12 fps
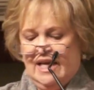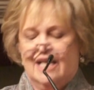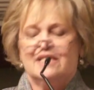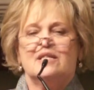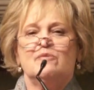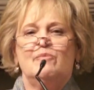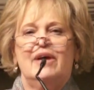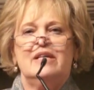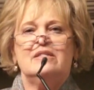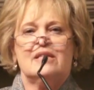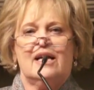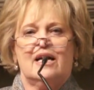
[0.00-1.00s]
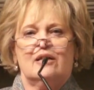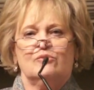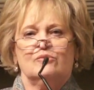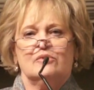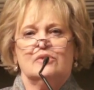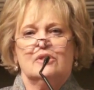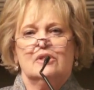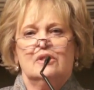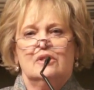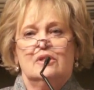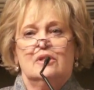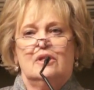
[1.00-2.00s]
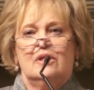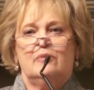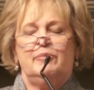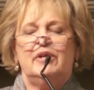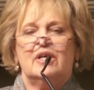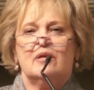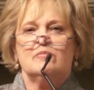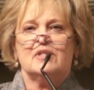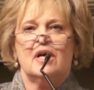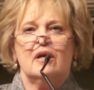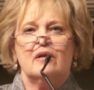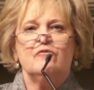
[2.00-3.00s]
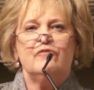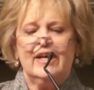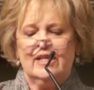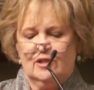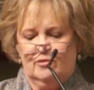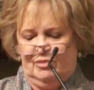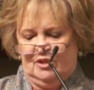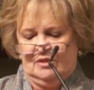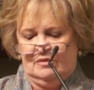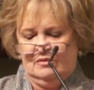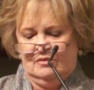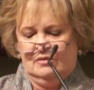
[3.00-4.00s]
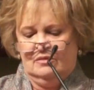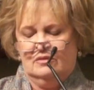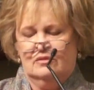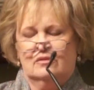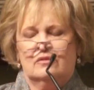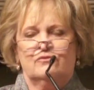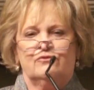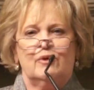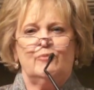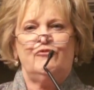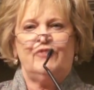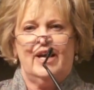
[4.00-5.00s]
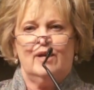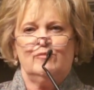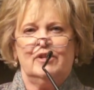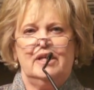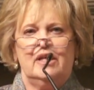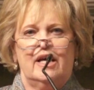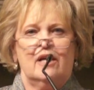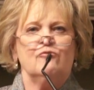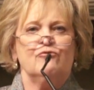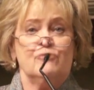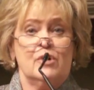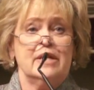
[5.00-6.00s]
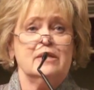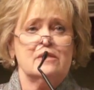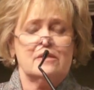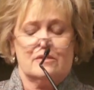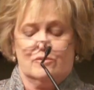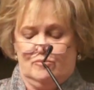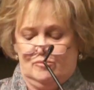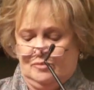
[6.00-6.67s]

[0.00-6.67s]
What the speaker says: as it may sound, it becomes unavailable from family and friends.